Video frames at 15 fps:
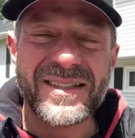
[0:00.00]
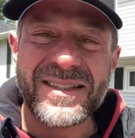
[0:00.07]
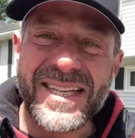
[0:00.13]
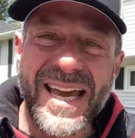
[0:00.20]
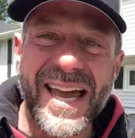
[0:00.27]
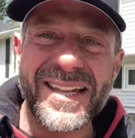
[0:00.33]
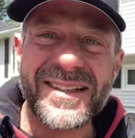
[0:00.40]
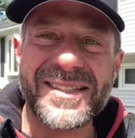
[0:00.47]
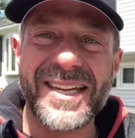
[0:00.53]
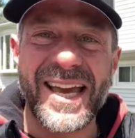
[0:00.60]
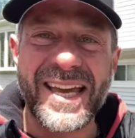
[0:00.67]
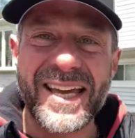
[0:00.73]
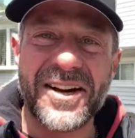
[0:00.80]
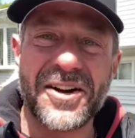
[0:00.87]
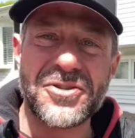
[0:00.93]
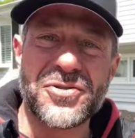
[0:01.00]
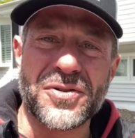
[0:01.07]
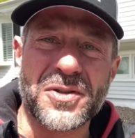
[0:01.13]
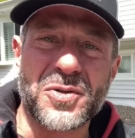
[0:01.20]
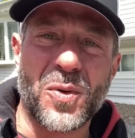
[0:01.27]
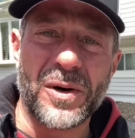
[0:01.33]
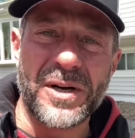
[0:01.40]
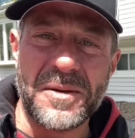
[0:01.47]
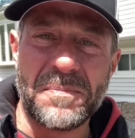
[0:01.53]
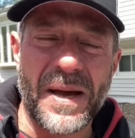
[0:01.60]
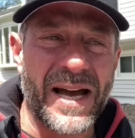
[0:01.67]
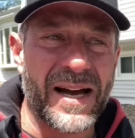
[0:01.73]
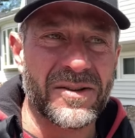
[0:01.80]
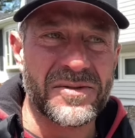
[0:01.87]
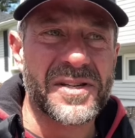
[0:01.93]
ten to eight hundred twenty
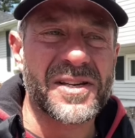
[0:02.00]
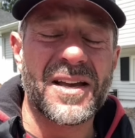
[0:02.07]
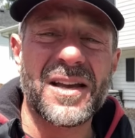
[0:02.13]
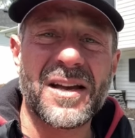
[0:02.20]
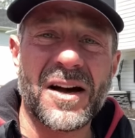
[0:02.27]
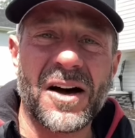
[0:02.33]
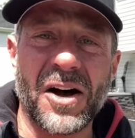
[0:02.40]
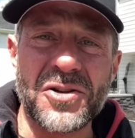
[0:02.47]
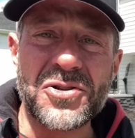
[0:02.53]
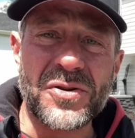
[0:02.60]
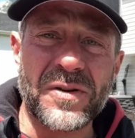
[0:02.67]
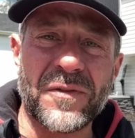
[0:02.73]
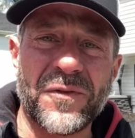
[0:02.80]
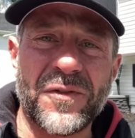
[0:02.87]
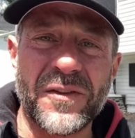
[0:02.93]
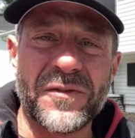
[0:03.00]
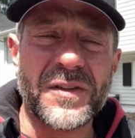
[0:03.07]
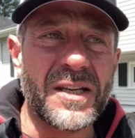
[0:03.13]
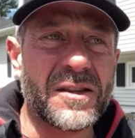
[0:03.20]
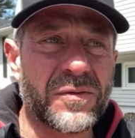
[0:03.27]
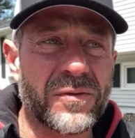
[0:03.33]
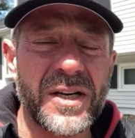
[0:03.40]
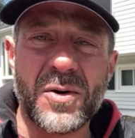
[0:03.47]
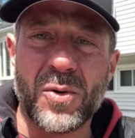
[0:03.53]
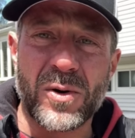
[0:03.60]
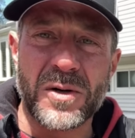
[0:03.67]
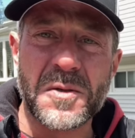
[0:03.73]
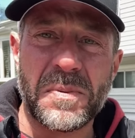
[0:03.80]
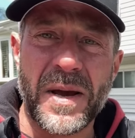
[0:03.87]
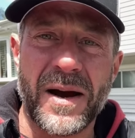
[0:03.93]
pounds. one hundred fifty-three
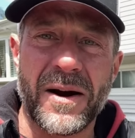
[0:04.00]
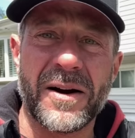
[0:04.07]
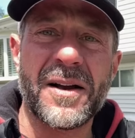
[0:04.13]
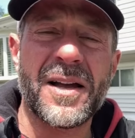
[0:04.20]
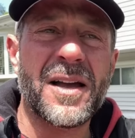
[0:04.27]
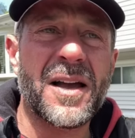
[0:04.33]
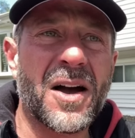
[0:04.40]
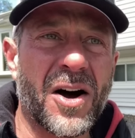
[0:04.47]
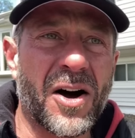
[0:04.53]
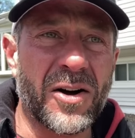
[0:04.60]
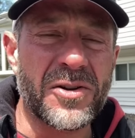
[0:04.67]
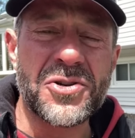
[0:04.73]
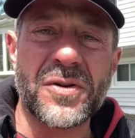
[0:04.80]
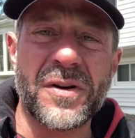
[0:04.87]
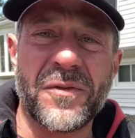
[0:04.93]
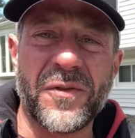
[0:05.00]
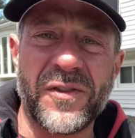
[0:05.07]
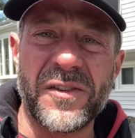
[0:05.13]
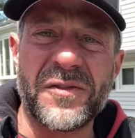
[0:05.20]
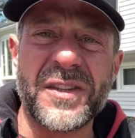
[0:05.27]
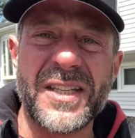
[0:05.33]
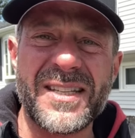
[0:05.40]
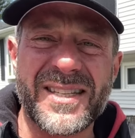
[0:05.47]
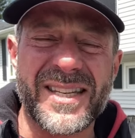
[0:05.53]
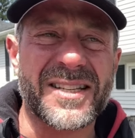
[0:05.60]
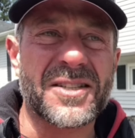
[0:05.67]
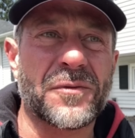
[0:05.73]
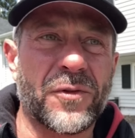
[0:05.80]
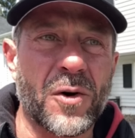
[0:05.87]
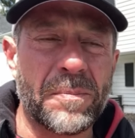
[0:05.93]
horsepower, one hundred
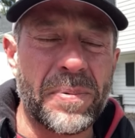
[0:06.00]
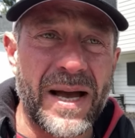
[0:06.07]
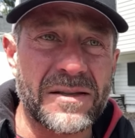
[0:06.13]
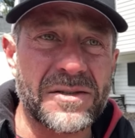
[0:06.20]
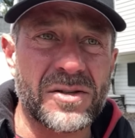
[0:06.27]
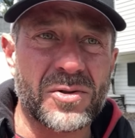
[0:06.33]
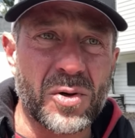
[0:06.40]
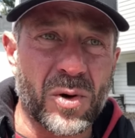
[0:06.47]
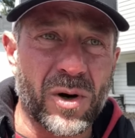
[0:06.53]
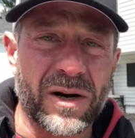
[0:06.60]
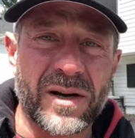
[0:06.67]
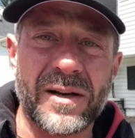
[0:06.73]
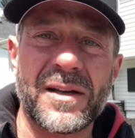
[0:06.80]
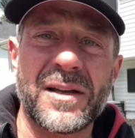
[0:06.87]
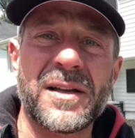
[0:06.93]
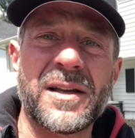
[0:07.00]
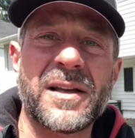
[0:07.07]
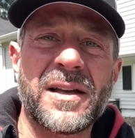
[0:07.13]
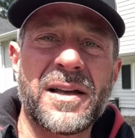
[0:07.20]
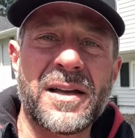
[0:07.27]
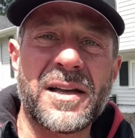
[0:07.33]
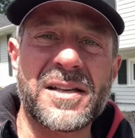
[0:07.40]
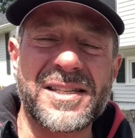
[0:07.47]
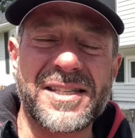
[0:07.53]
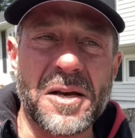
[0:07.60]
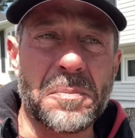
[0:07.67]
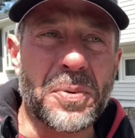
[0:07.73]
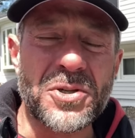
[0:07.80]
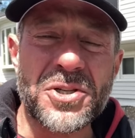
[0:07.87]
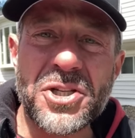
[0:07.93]
fifty-six foot-pounds of torque.
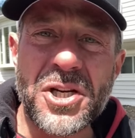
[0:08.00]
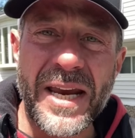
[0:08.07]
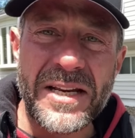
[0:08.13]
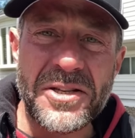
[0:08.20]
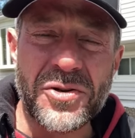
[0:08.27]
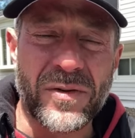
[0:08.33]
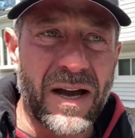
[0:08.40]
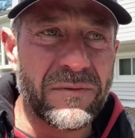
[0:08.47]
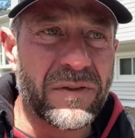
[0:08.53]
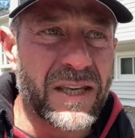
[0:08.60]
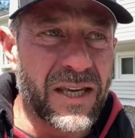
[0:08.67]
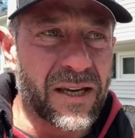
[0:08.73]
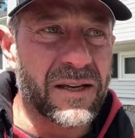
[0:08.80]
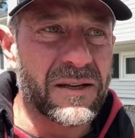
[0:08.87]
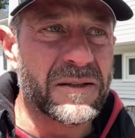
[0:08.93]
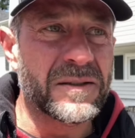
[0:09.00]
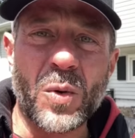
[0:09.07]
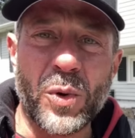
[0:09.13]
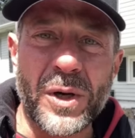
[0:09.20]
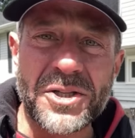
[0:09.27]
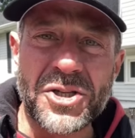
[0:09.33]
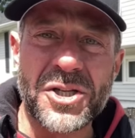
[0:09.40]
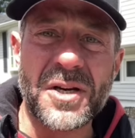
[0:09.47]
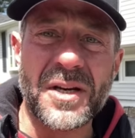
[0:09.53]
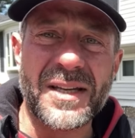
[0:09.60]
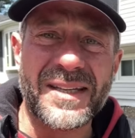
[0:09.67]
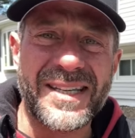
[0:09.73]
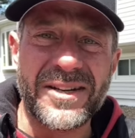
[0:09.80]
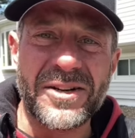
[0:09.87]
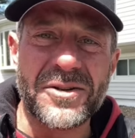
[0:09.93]
Zippers chain drive kit, which
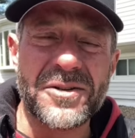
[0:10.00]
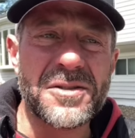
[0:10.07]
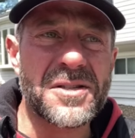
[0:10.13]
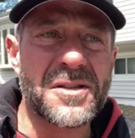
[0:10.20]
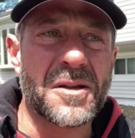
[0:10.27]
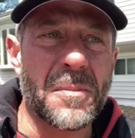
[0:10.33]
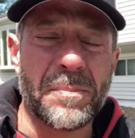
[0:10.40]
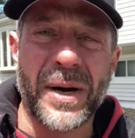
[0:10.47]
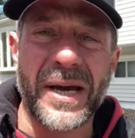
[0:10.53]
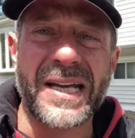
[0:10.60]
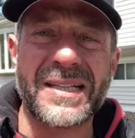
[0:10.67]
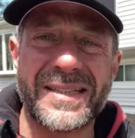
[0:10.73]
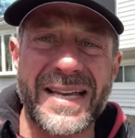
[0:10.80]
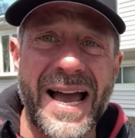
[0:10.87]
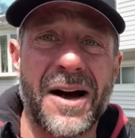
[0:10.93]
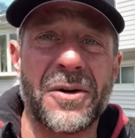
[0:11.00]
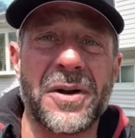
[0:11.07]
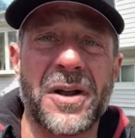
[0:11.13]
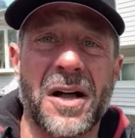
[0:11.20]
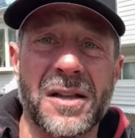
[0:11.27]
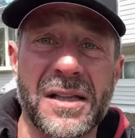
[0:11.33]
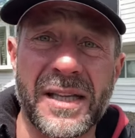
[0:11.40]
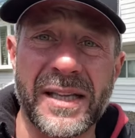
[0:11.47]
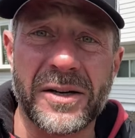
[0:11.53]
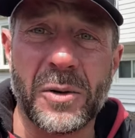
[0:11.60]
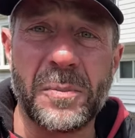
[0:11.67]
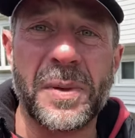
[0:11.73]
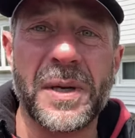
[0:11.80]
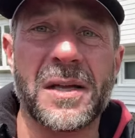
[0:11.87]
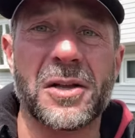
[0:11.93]
gears the bike down a little
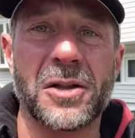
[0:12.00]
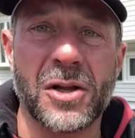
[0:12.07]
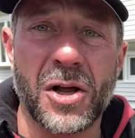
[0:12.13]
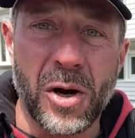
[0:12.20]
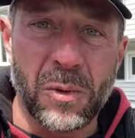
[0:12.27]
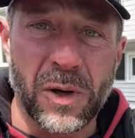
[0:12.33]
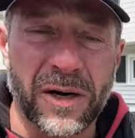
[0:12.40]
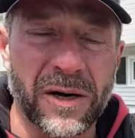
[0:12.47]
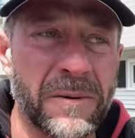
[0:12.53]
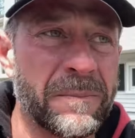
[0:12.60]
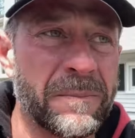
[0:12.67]
bit lower.